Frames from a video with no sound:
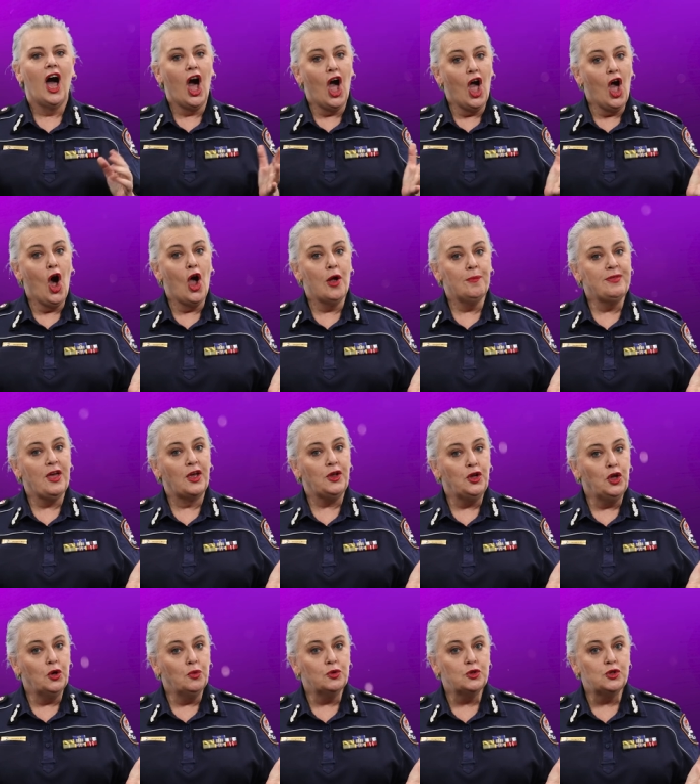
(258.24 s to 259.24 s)
I hope that
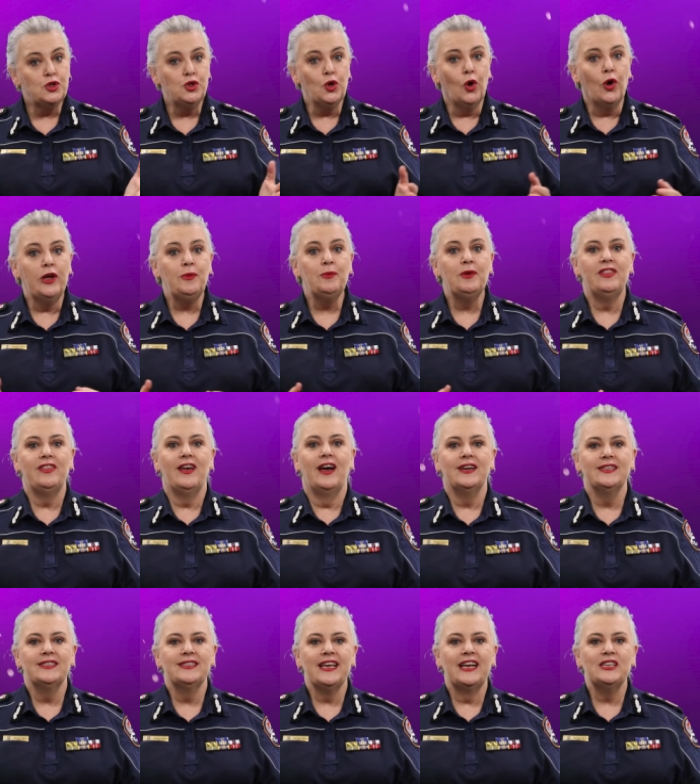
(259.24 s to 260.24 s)
you will join with
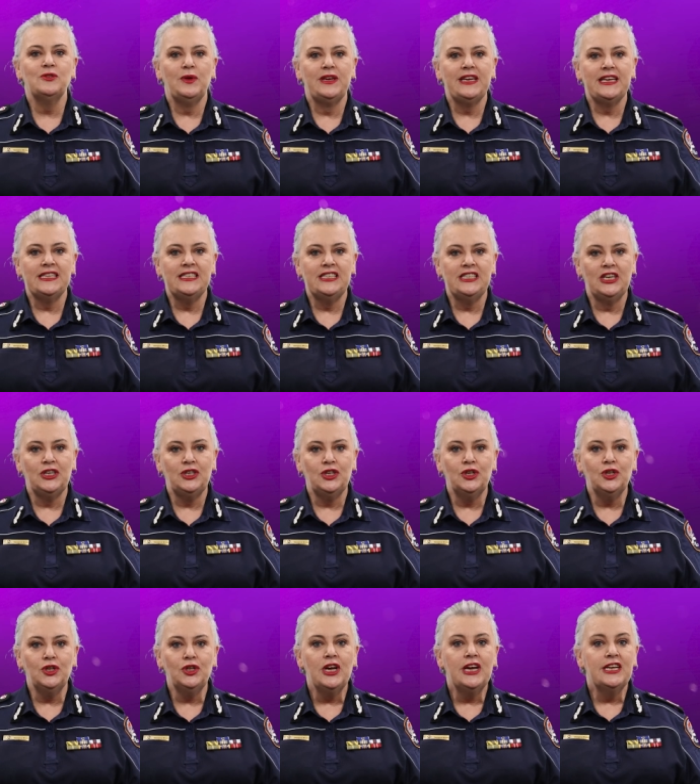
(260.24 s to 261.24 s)
us as we
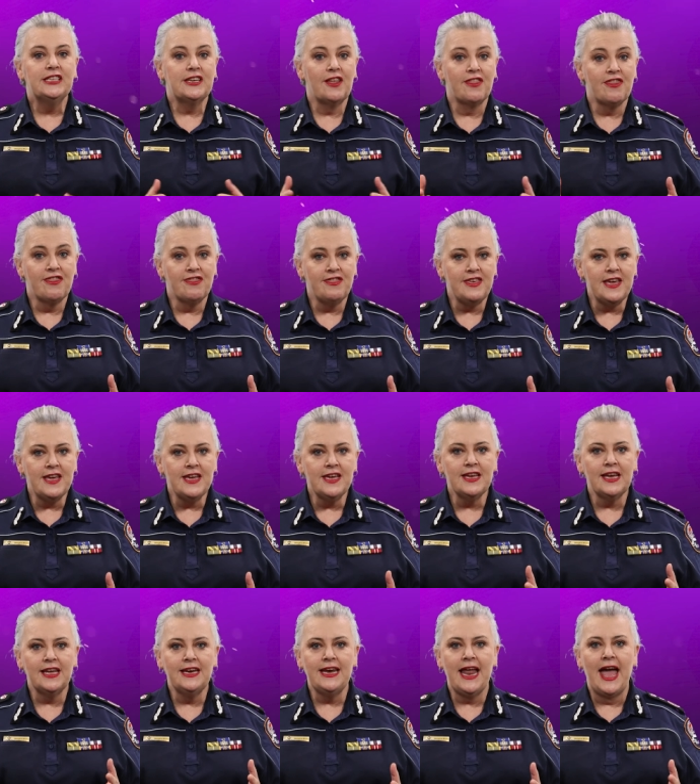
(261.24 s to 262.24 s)
continue to
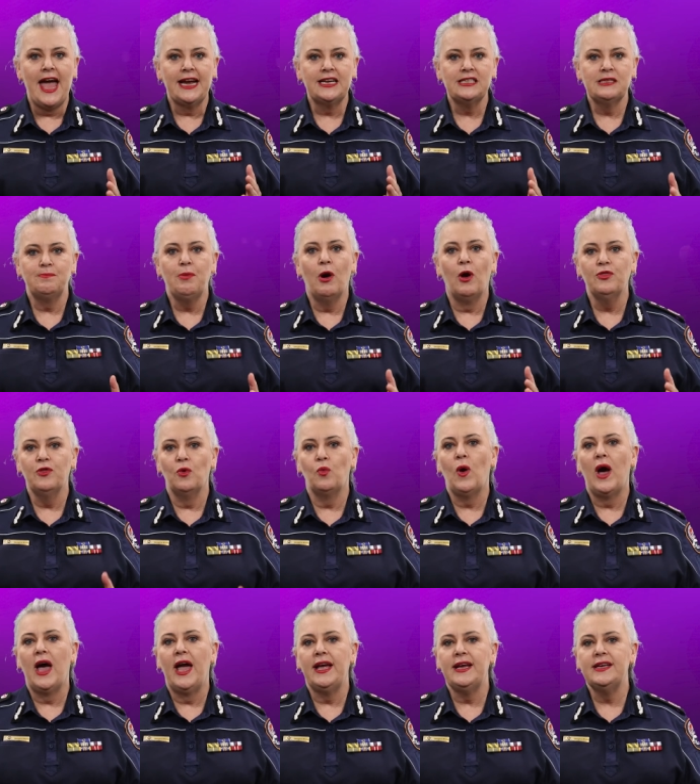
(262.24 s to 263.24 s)
think and act upon the
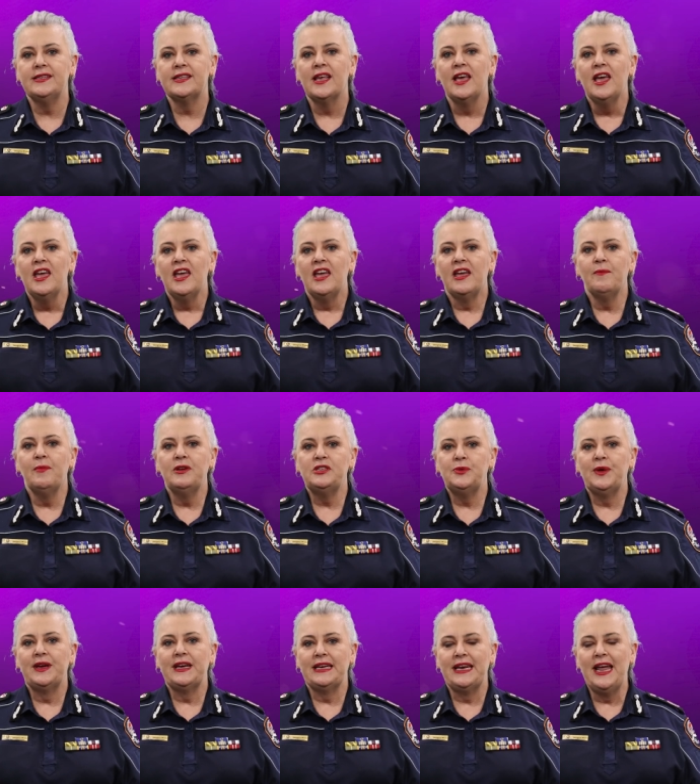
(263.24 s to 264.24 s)
ways in
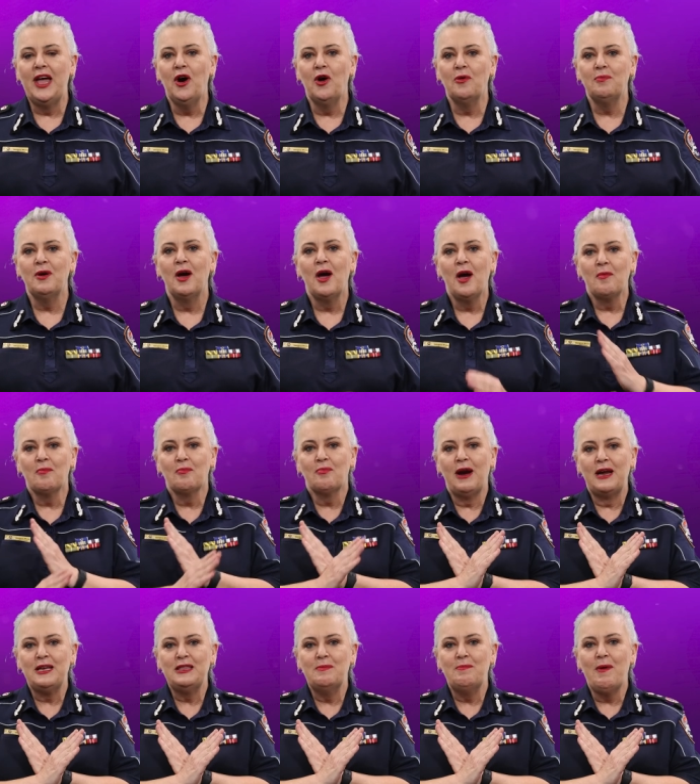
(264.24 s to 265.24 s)
which we can help
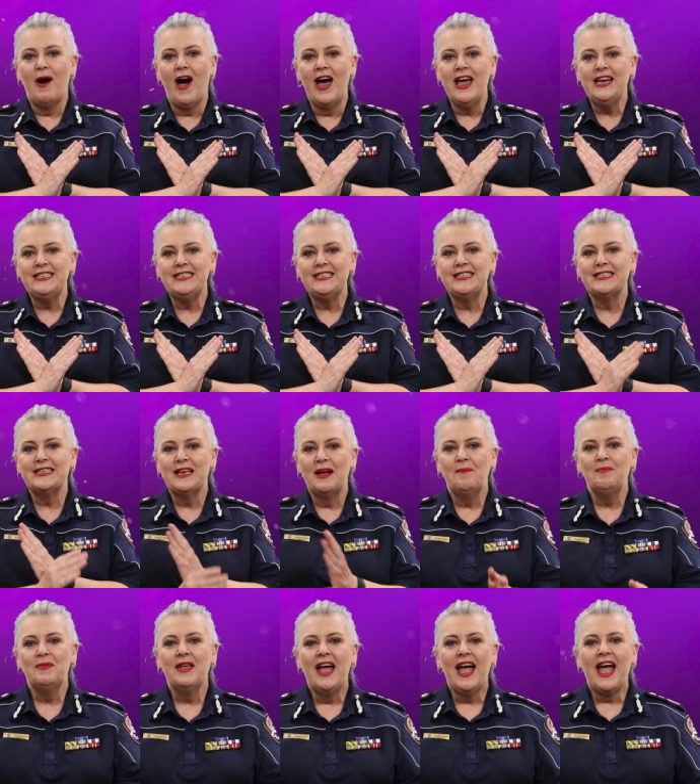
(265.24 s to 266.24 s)
break the bias
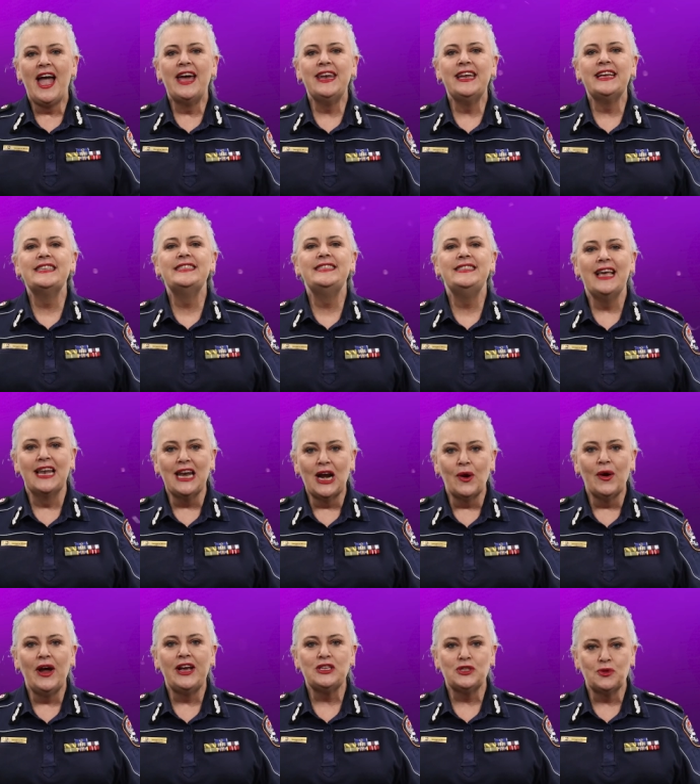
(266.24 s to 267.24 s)
and
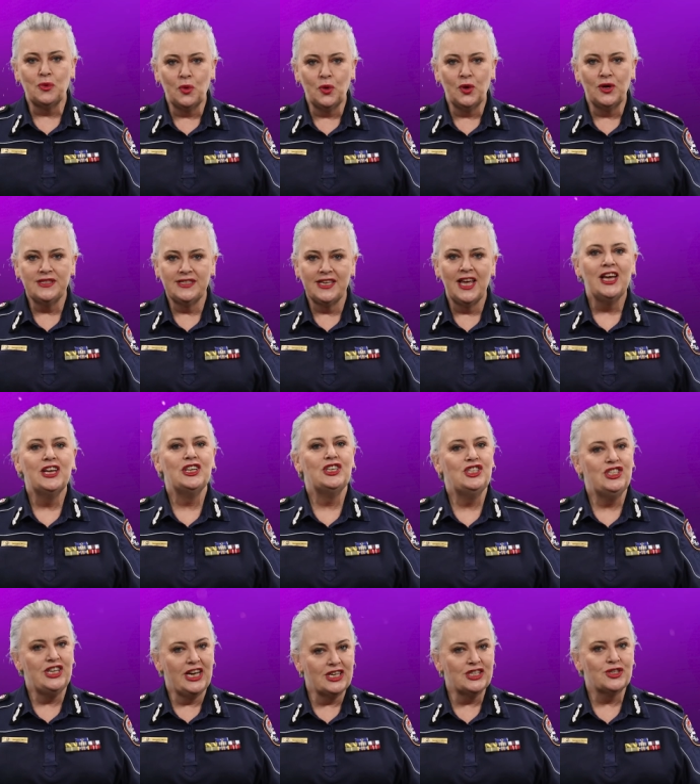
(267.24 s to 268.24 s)
accelerate towards
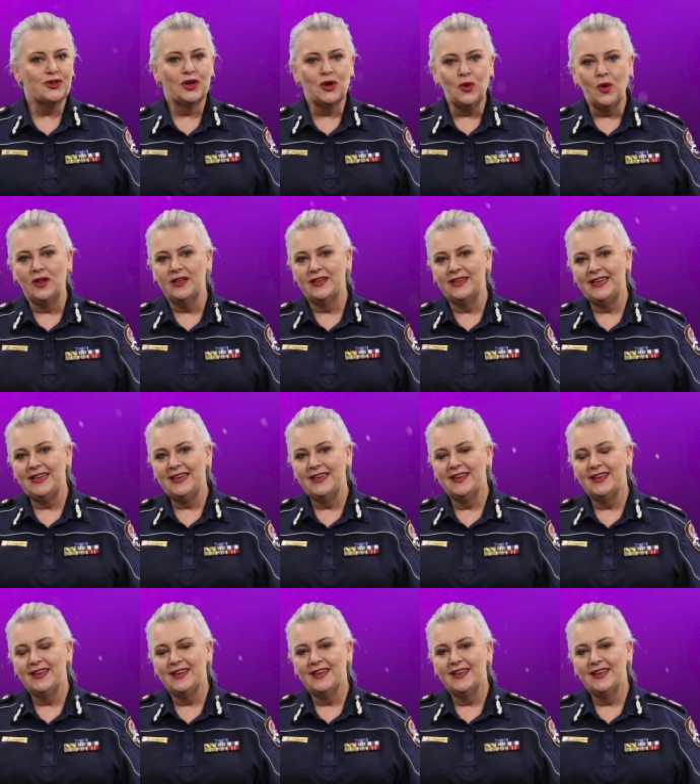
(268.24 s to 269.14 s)
gender equality.